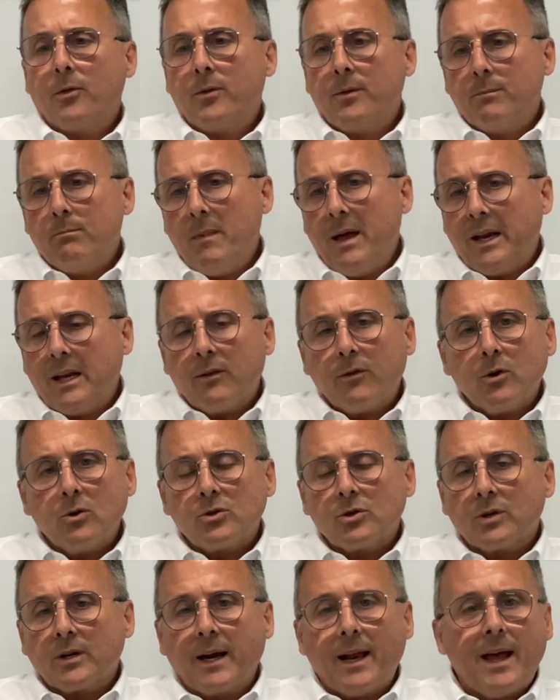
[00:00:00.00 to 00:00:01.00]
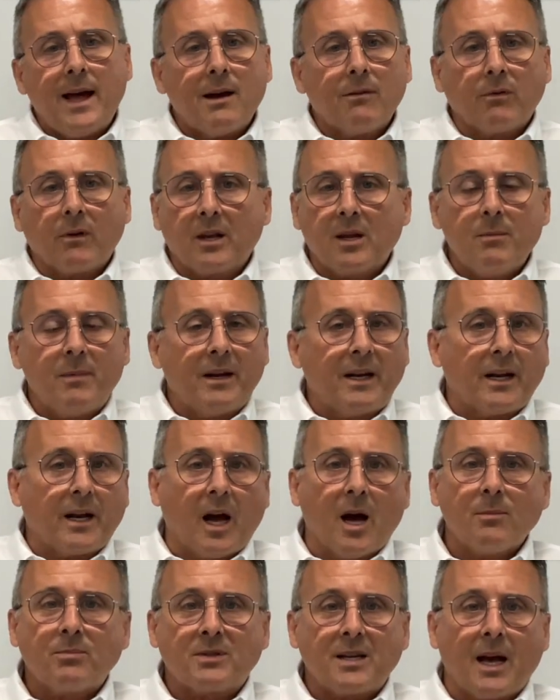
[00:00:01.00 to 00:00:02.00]
Many of those are going to have limited
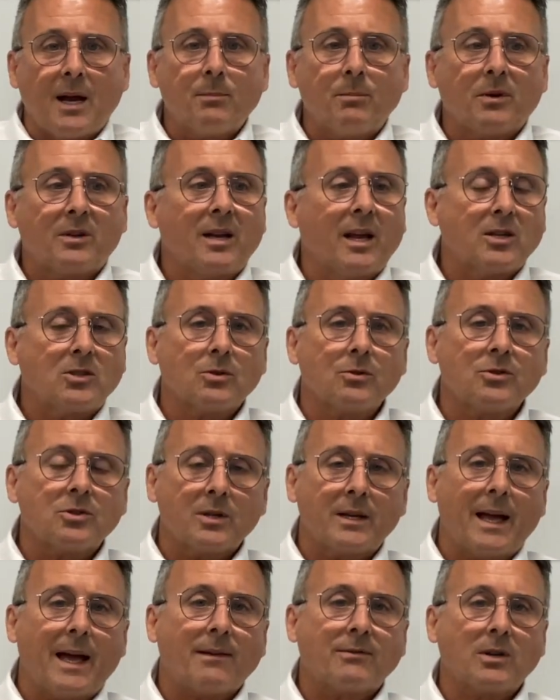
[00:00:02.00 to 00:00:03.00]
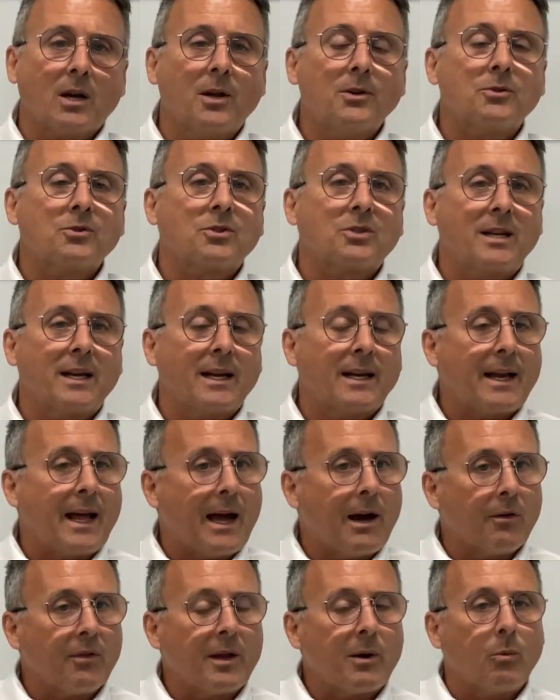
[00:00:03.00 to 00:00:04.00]
upside potential, so you have to understand
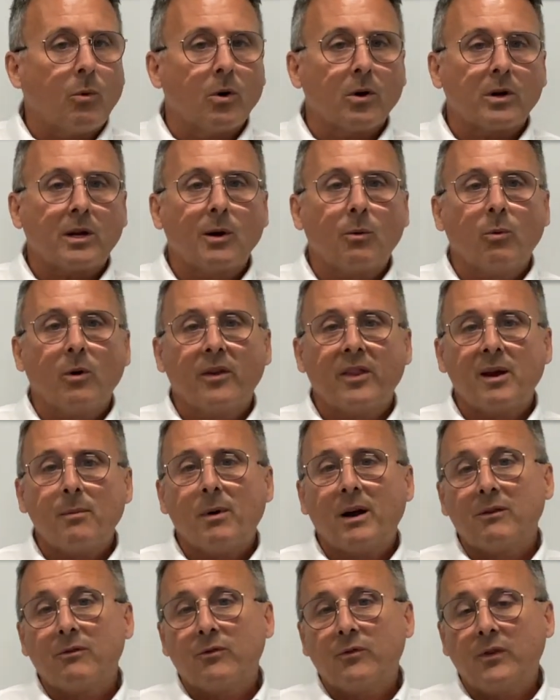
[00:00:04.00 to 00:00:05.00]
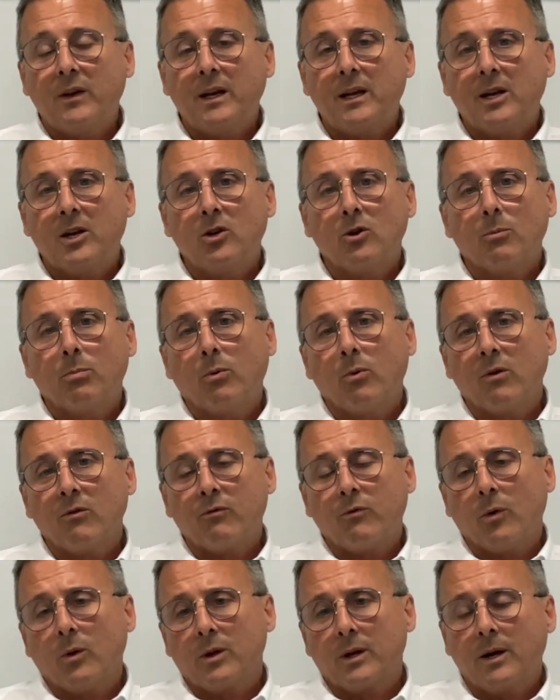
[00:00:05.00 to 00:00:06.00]
how they work and where they might fit in your
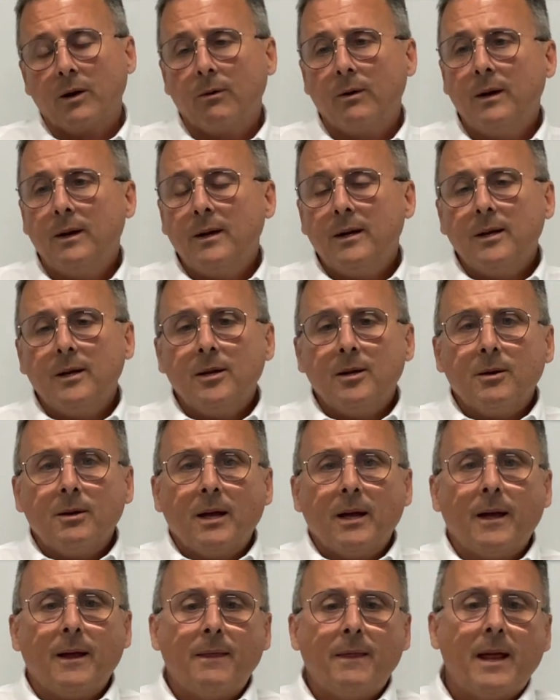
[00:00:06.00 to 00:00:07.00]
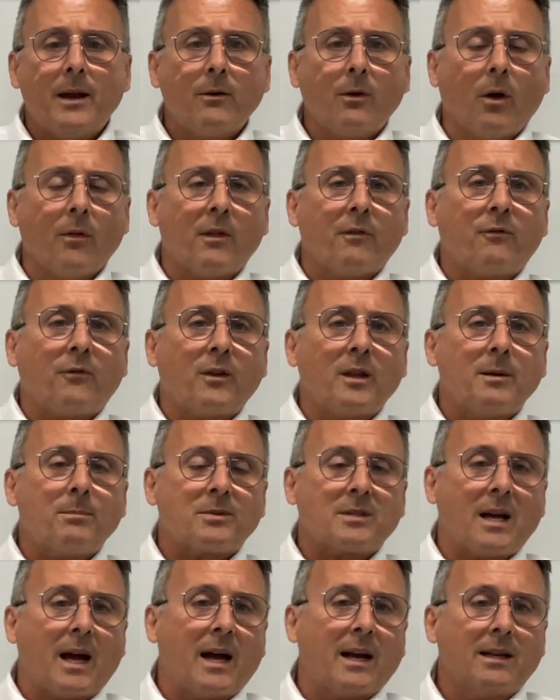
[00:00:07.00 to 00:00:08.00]
portfolio. And then on the flip
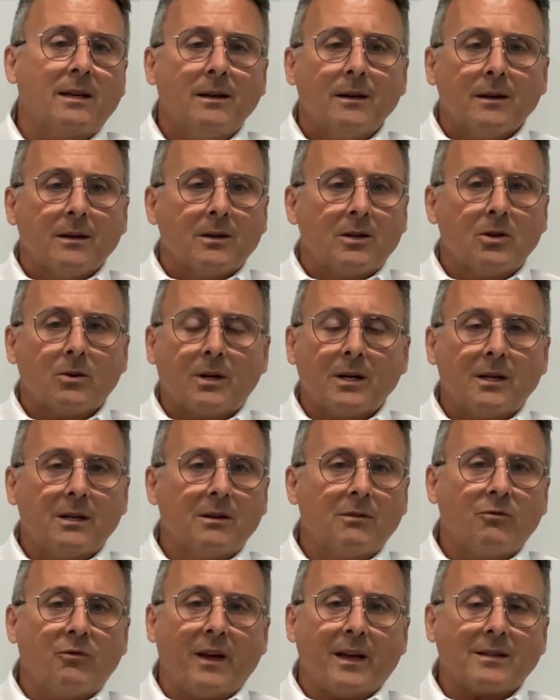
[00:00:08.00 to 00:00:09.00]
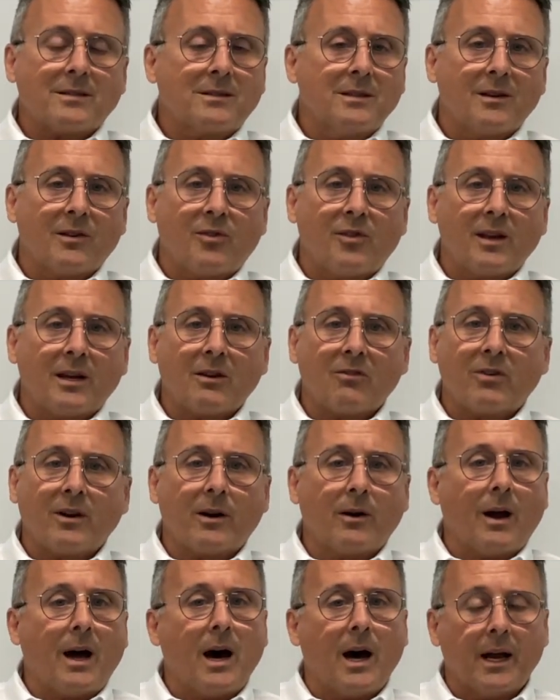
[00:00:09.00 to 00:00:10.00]
side, you can invest in things that
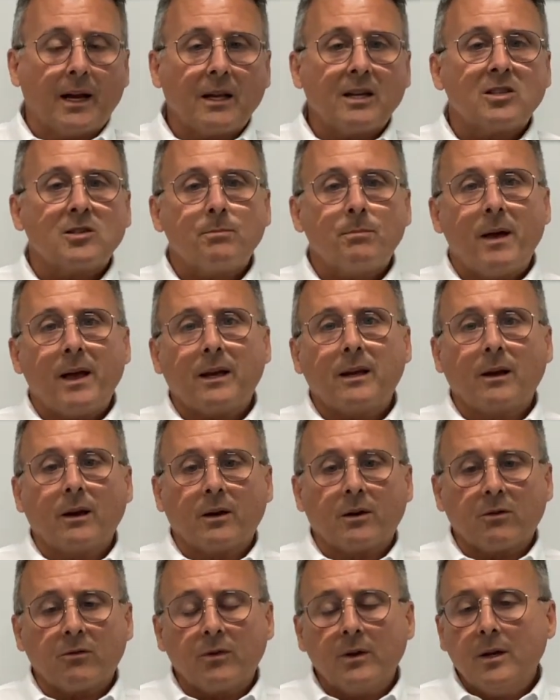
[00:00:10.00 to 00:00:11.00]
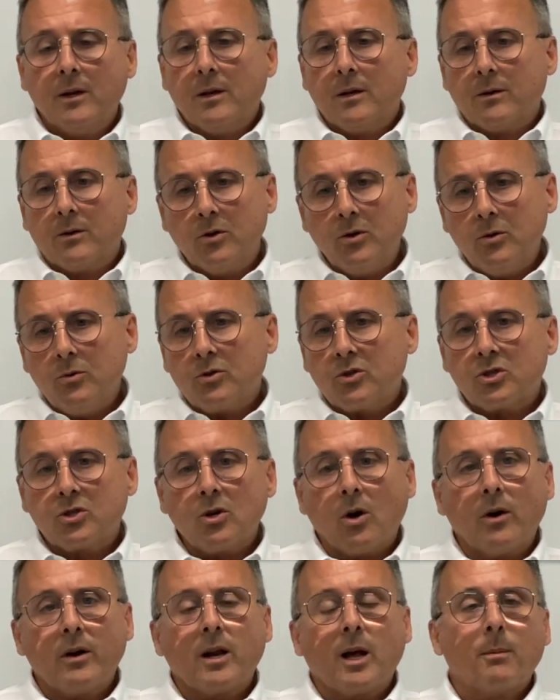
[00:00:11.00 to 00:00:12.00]
are highly speculative, new
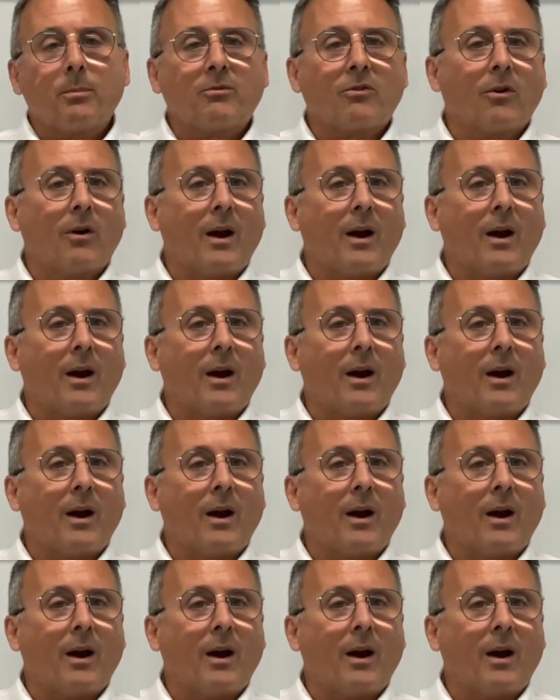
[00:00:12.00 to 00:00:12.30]
startups or